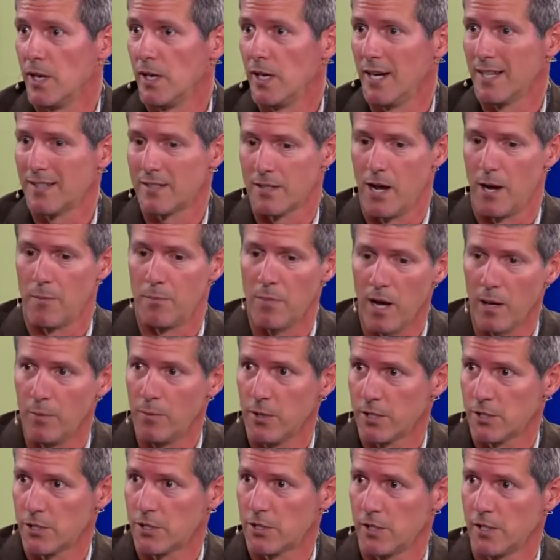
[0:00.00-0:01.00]
It's not
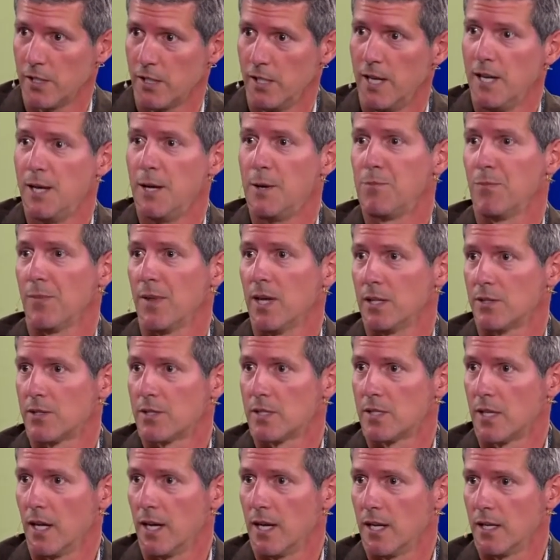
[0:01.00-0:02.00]
published. Mm -hmm.
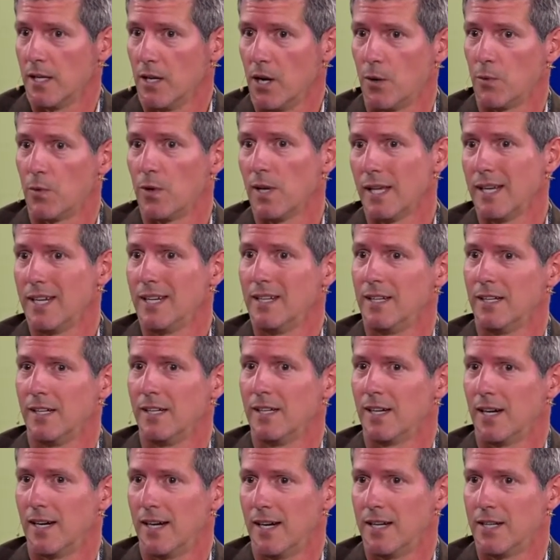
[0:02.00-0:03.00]
It's uh, not really
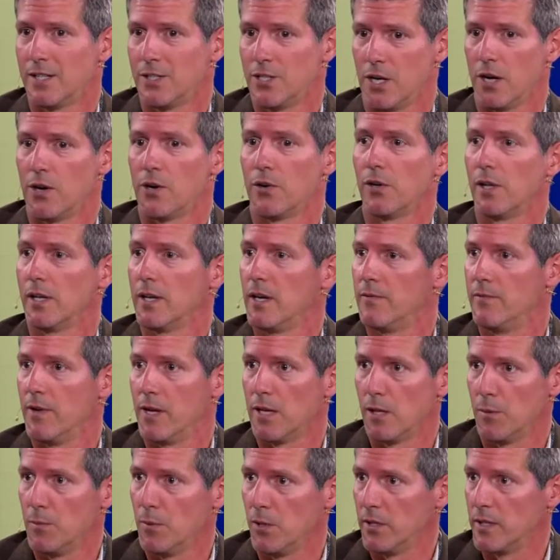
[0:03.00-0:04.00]
uh, generally
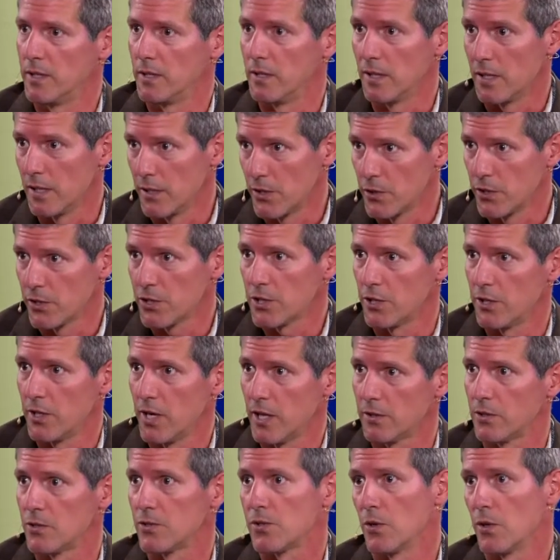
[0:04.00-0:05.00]
available in the literature
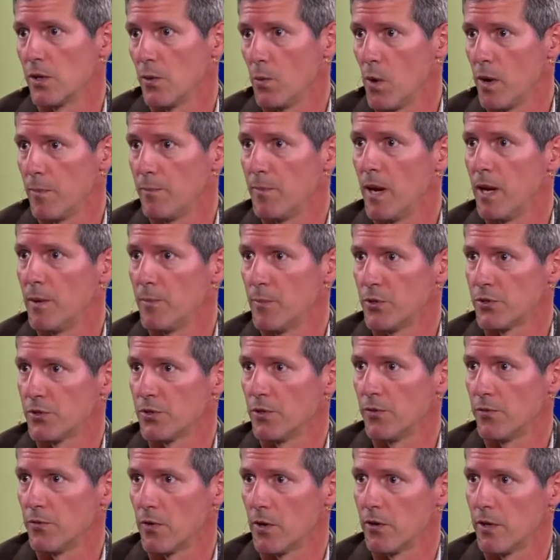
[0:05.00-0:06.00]
yet. There's only one paper
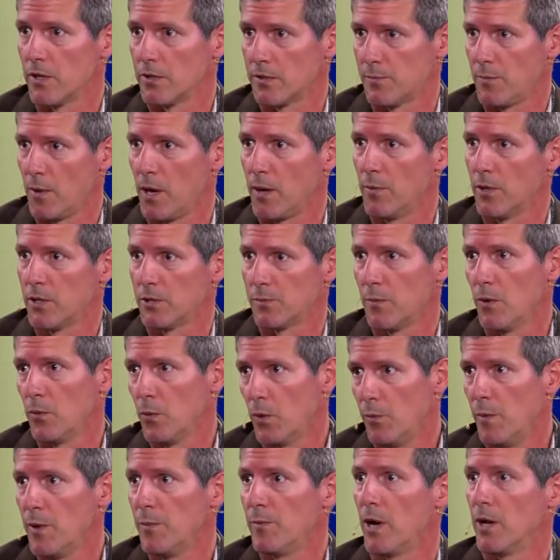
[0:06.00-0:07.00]
so far that's published, but
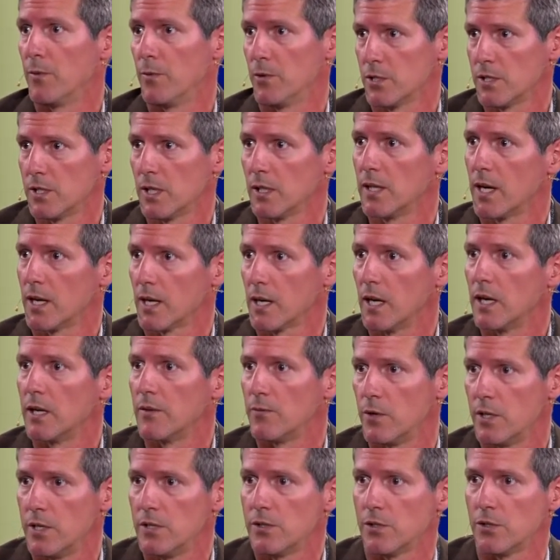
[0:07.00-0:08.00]
we'll be publishing that kind of
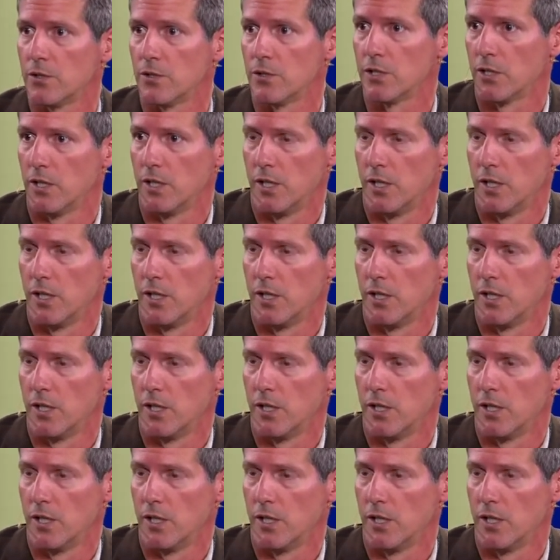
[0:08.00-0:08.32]
research.